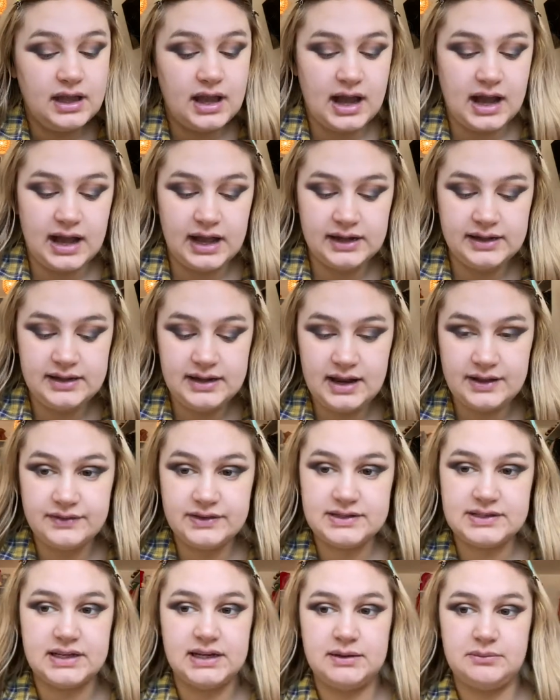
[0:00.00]
I'd never
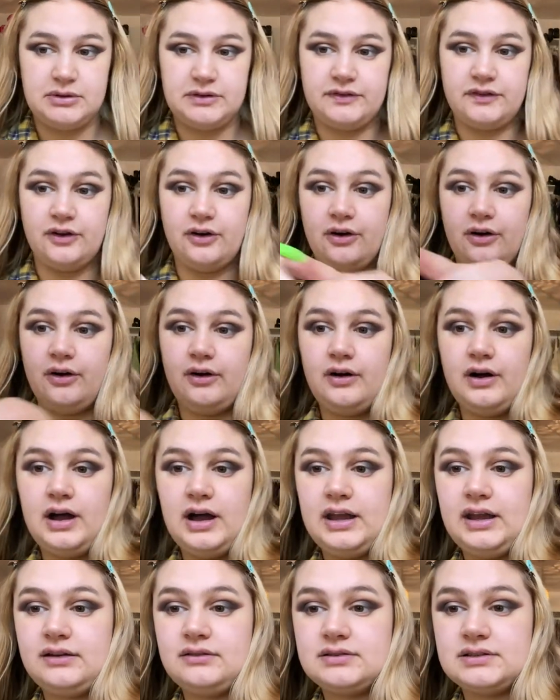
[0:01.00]
seen it before,
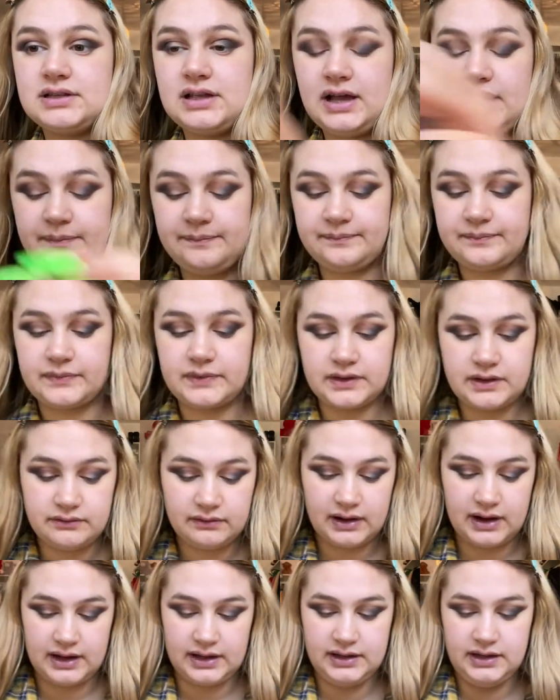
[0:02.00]
and I was like,
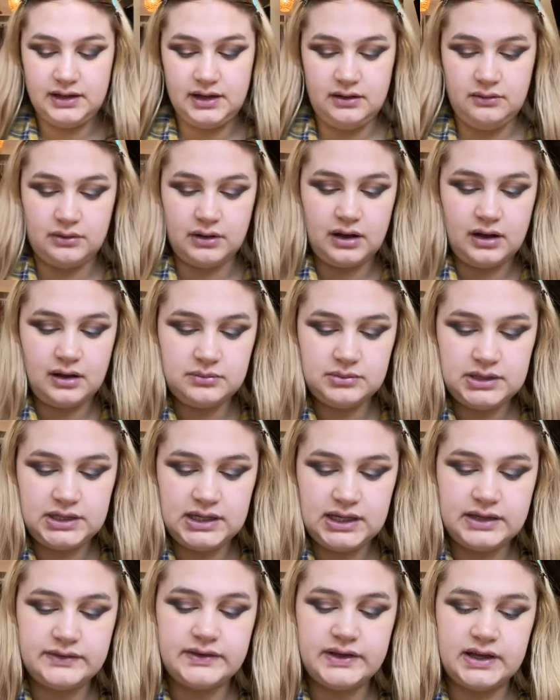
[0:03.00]
right, you know what? I'm going
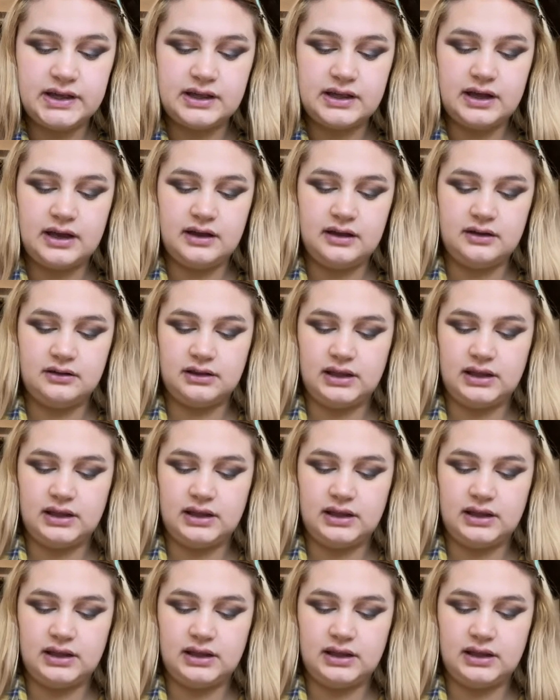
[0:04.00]
to give it a go.